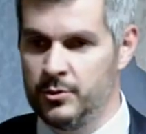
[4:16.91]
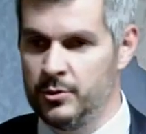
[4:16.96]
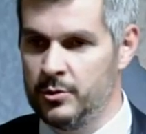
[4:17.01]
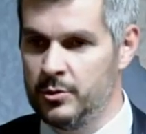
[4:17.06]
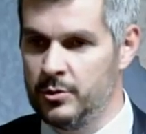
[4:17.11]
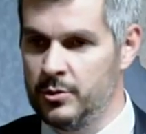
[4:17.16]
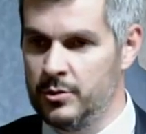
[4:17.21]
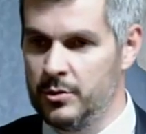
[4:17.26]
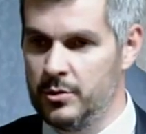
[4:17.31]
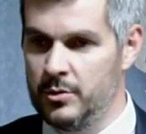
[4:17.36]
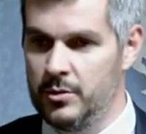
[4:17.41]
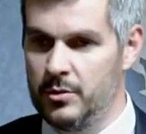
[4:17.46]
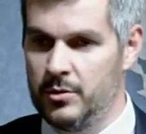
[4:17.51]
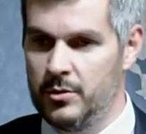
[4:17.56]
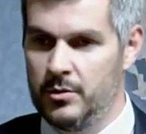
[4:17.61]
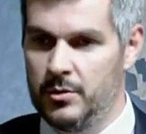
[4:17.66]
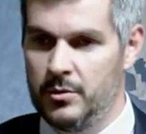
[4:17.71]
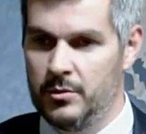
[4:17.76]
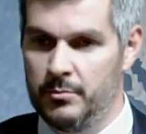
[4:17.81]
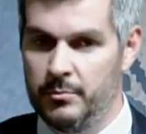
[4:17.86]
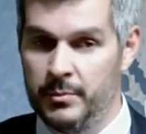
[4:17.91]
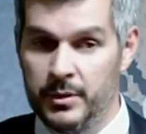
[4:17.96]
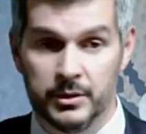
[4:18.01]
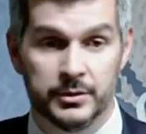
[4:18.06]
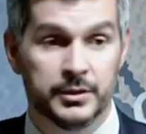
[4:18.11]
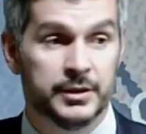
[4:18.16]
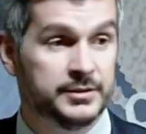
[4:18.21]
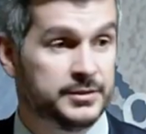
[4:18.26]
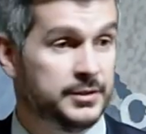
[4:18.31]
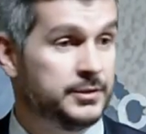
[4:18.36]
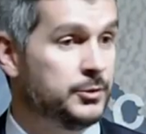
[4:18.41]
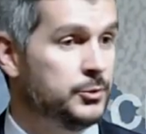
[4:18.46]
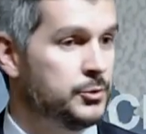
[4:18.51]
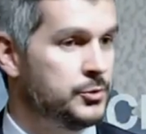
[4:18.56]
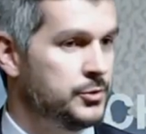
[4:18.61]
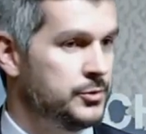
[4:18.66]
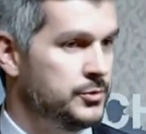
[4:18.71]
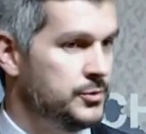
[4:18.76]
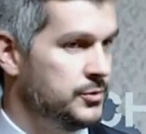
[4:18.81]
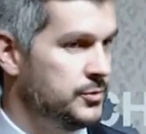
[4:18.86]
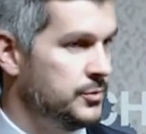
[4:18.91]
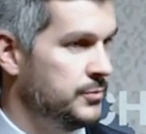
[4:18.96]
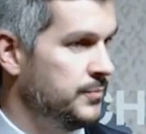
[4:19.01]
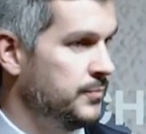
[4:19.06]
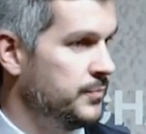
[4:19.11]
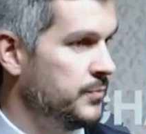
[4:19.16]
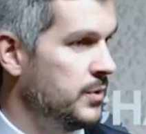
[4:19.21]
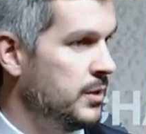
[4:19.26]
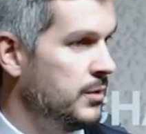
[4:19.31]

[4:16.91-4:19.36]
to build institutions,